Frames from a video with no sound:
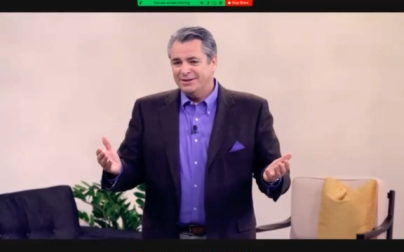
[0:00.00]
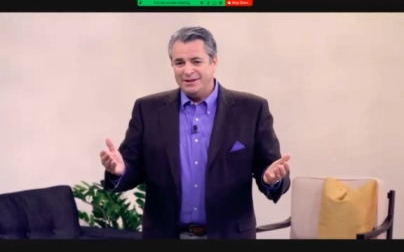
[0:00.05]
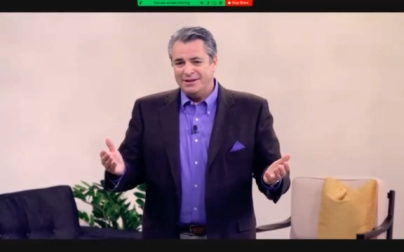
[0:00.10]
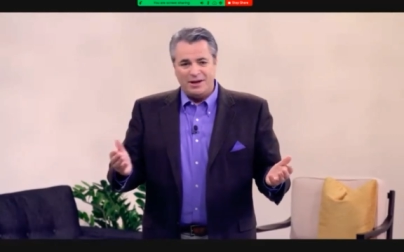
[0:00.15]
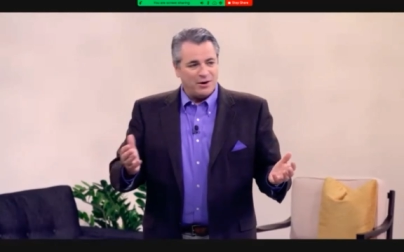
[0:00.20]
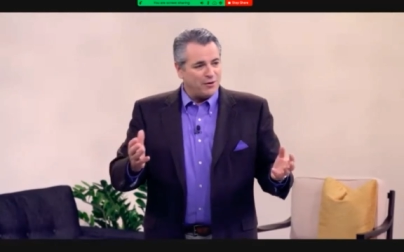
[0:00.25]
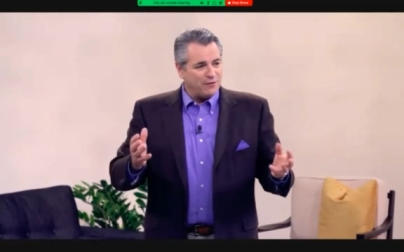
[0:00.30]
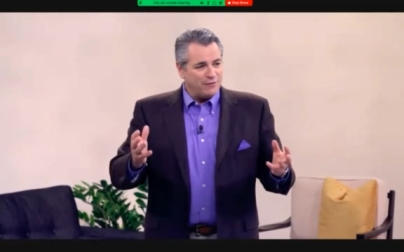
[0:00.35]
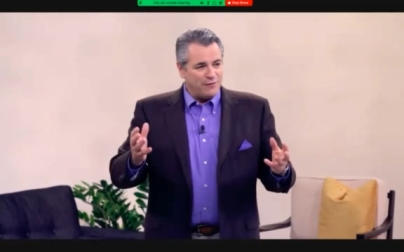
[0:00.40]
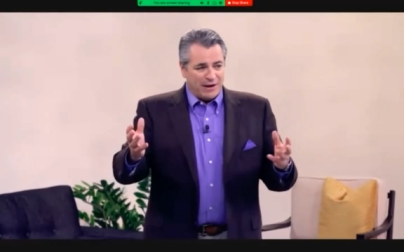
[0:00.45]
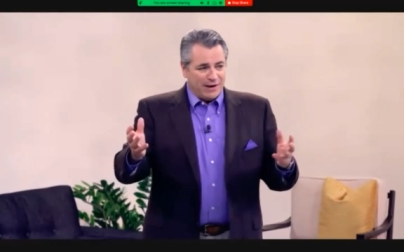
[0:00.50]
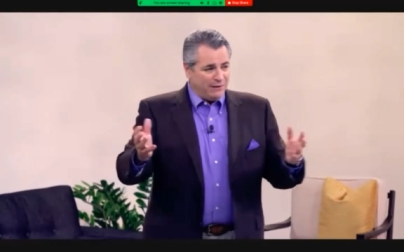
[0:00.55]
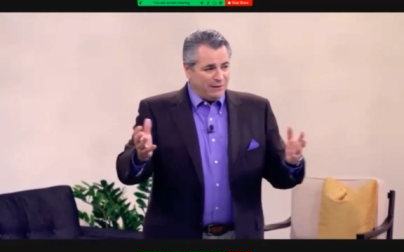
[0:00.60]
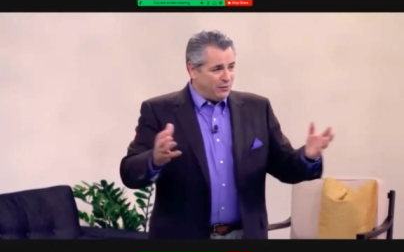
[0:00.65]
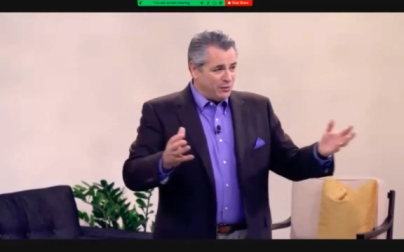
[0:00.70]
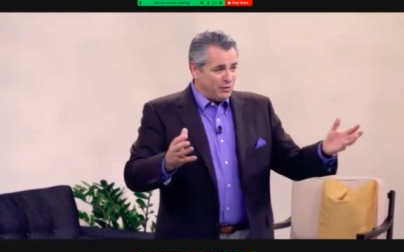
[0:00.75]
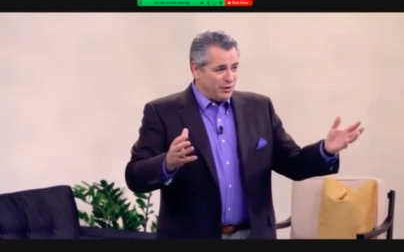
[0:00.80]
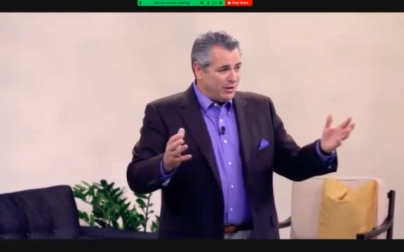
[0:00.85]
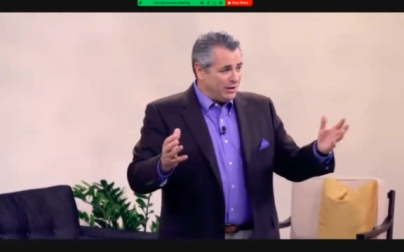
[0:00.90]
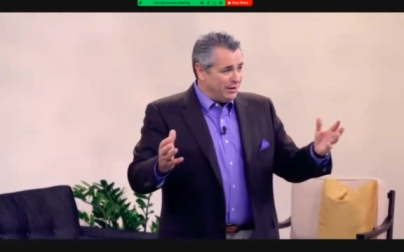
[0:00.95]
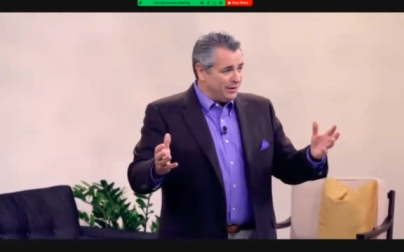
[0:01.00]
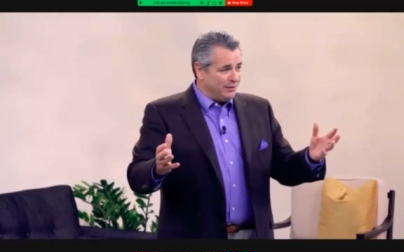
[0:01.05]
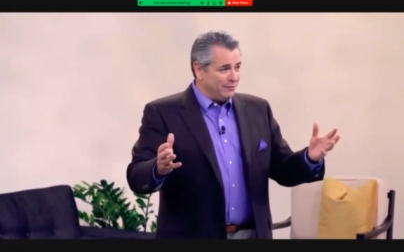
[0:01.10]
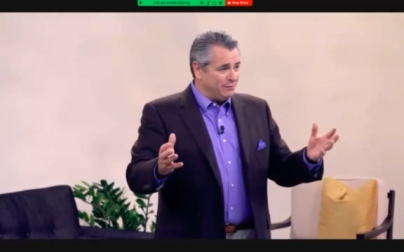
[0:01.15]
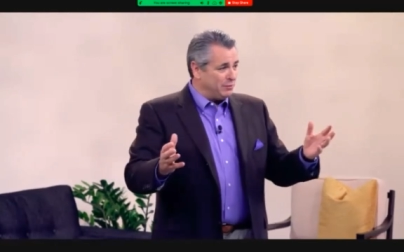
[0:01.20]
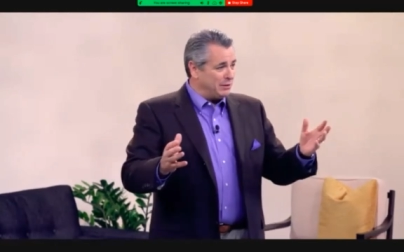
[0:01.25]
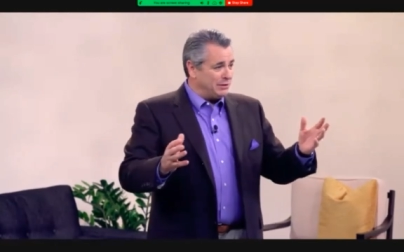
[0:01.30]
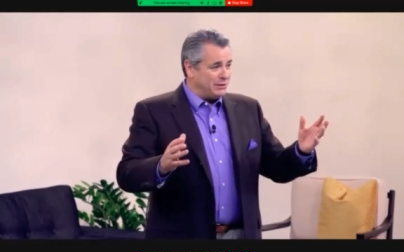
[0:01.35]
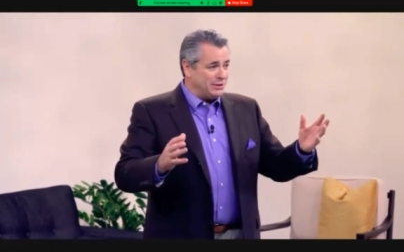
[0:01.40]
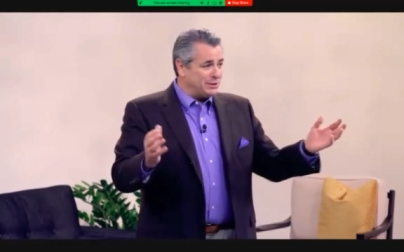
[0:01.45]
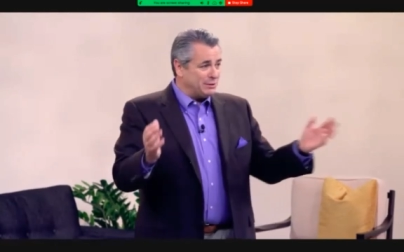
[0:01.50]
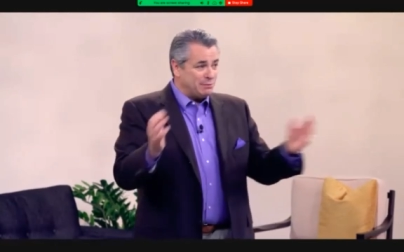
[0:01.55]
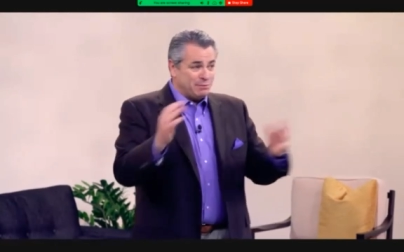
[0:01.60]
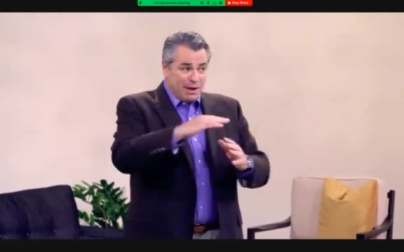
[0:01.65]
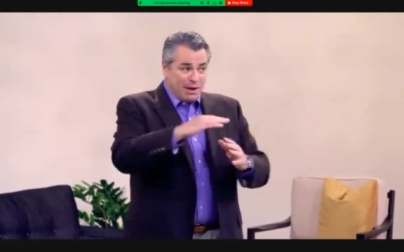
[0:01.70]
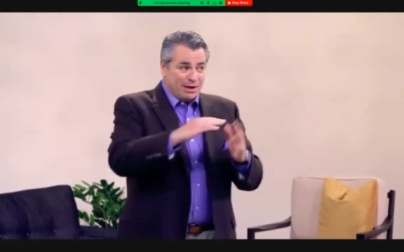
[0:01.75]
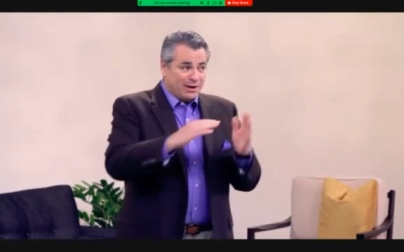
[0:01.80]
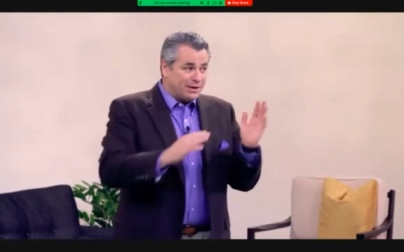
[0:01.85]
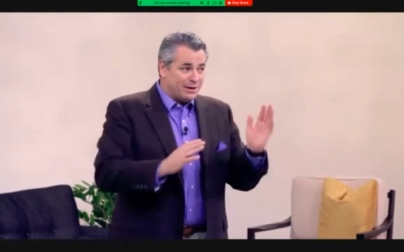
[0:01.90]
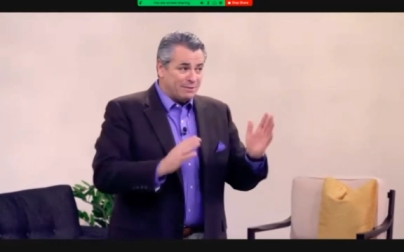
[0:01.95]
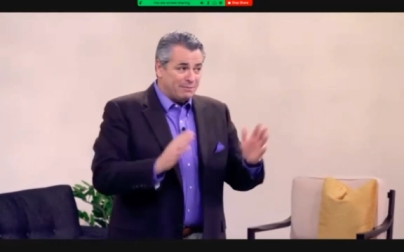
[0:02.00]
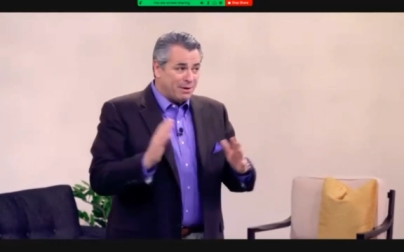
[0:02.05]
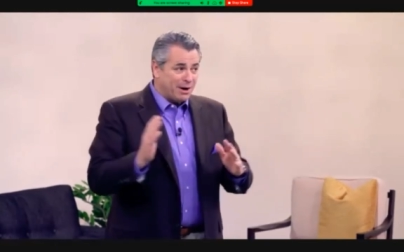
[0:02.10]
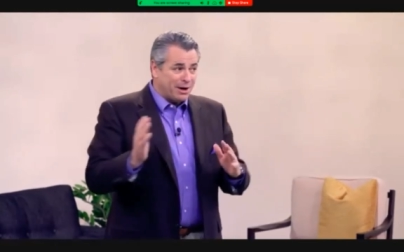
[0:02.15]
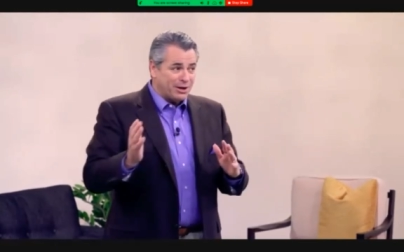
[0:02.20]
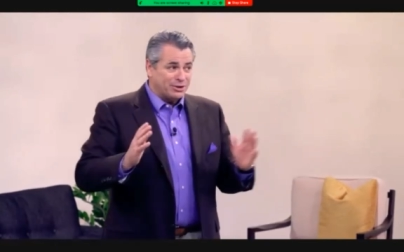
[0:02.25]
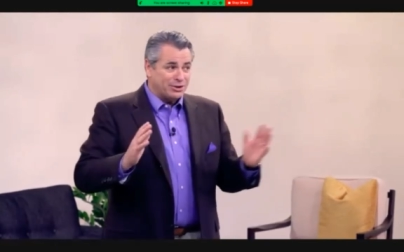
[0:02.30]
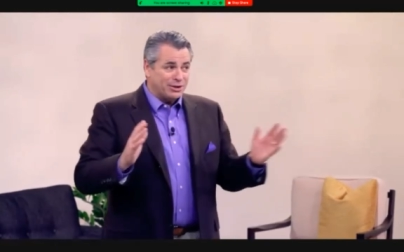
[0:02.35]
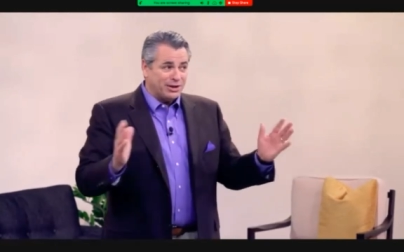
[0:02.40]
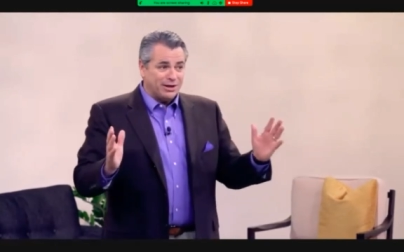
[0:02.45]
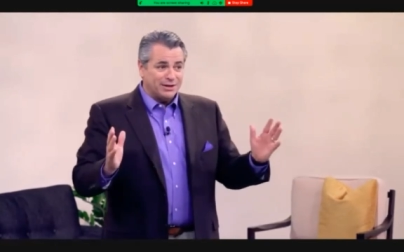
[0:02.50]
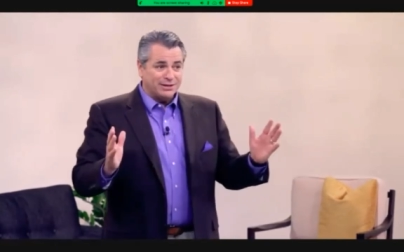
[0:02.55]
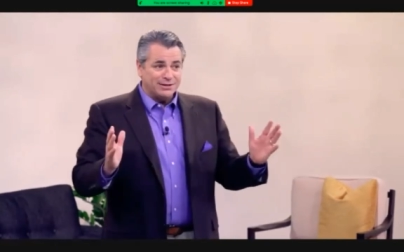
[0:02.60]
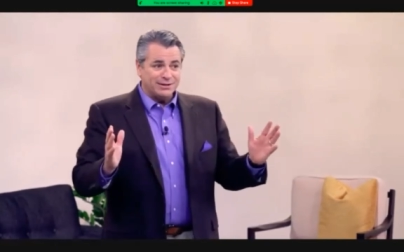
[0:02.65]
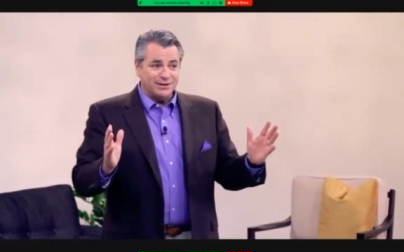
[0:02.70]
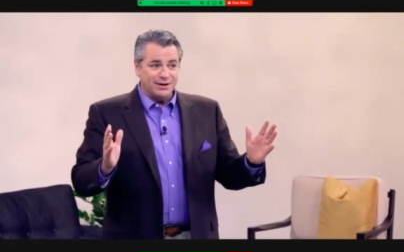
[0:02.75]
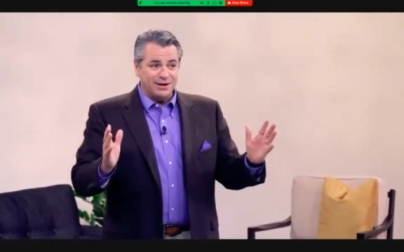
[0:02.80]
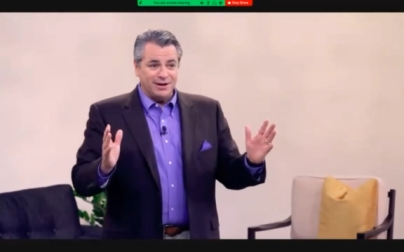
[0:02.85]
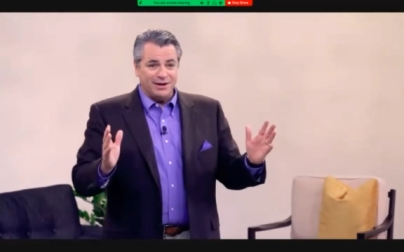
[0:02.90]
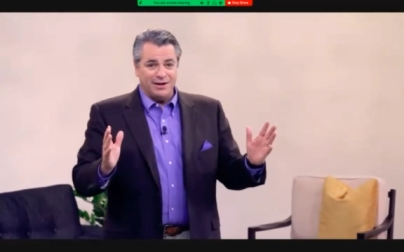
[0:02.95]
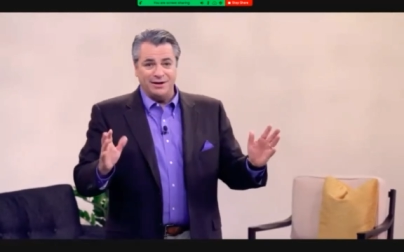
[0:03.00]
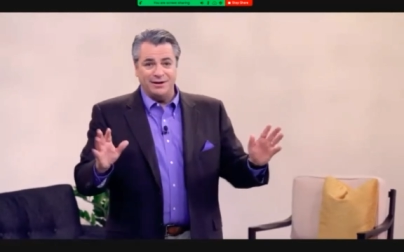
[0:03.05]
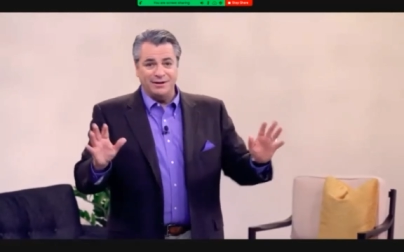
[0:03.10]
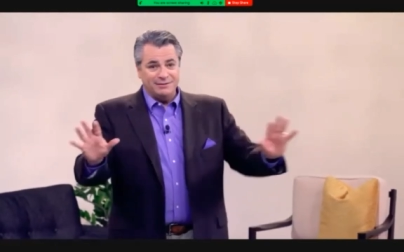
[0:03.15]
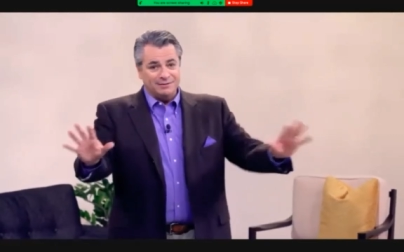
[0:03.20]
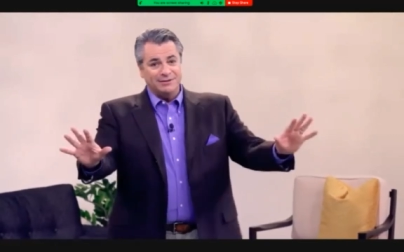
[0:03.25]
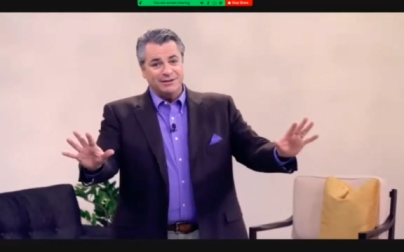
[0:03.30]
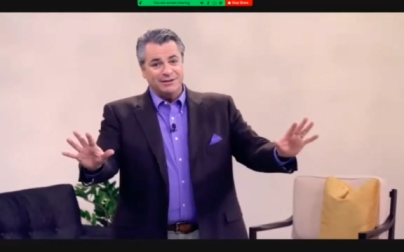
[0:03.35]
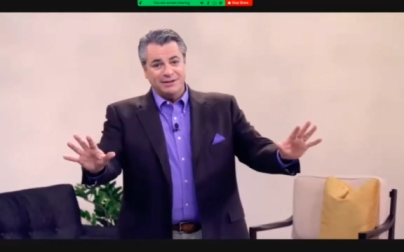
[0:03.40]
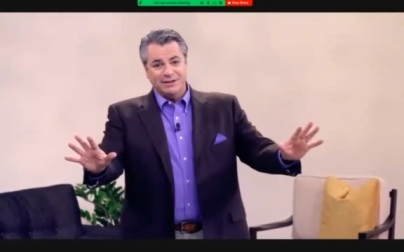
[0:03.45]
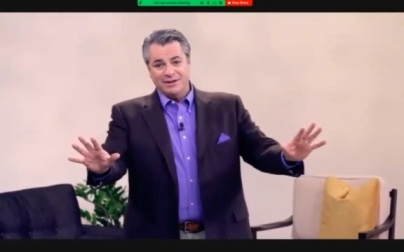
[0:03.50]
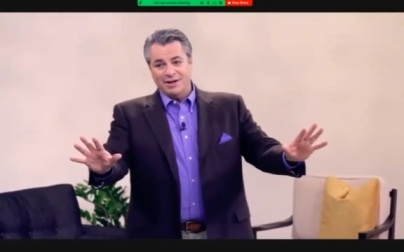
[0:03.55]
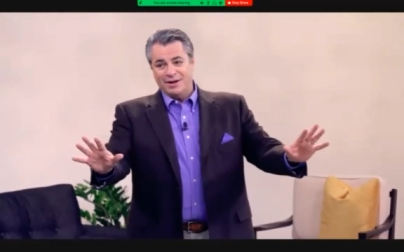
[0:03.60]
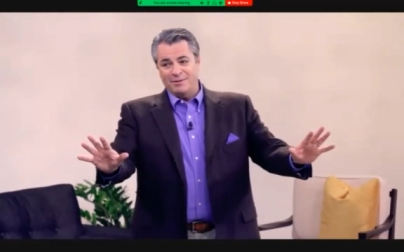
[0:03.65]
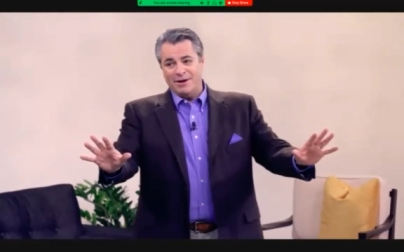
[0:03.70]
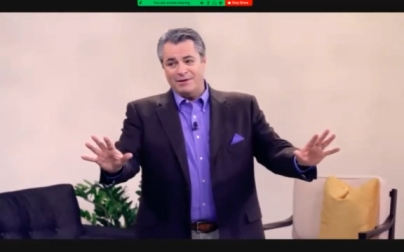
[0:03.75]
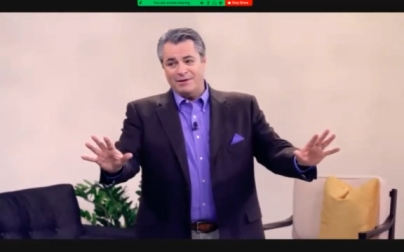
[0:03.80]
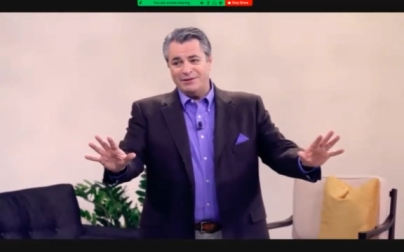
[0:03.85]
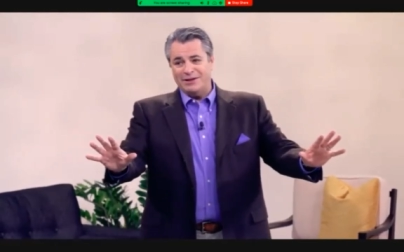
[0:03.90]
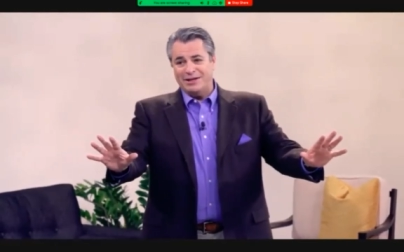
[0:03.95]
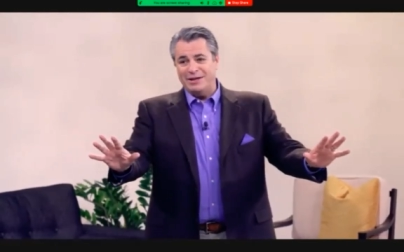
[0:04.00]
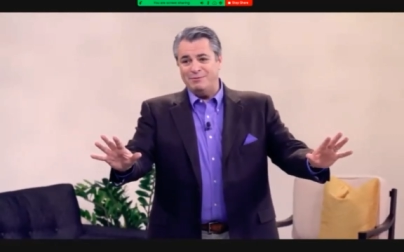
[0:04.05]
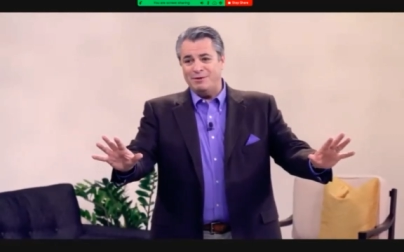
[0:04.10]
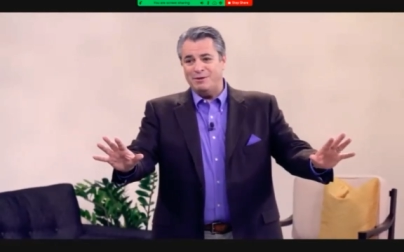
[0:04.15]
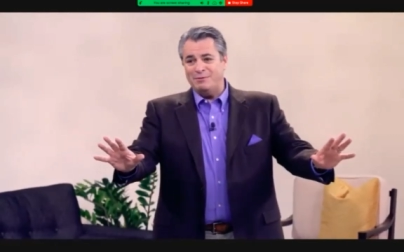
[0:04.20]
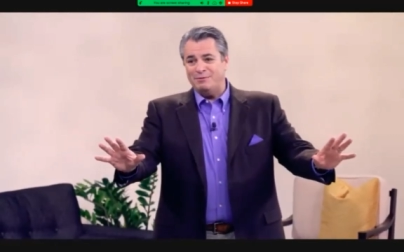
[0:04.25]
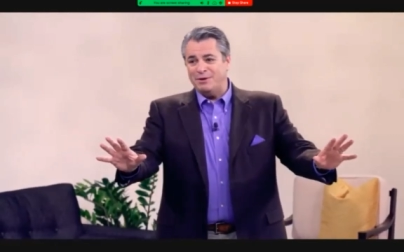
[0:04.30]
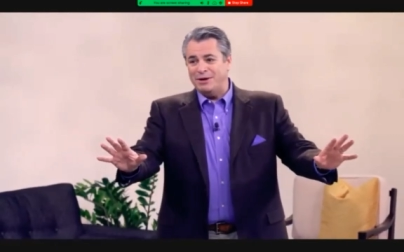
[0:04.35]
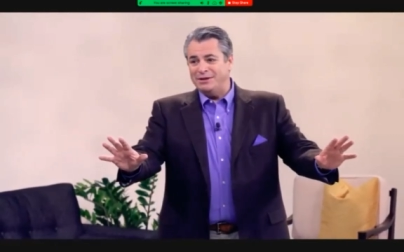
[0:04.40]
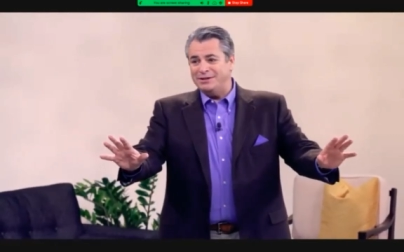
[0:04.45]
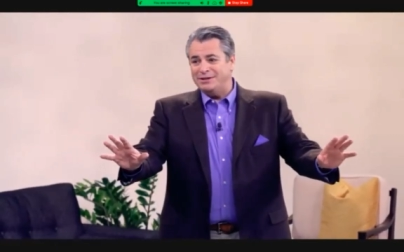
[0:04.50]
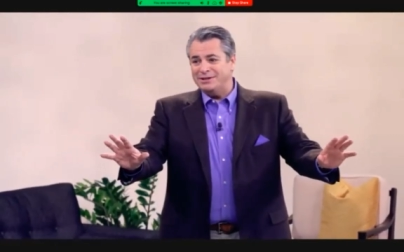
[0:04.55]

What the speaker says: Now, I don't know if any of you here have participated in the martial arts at all, and I might have to keep you at my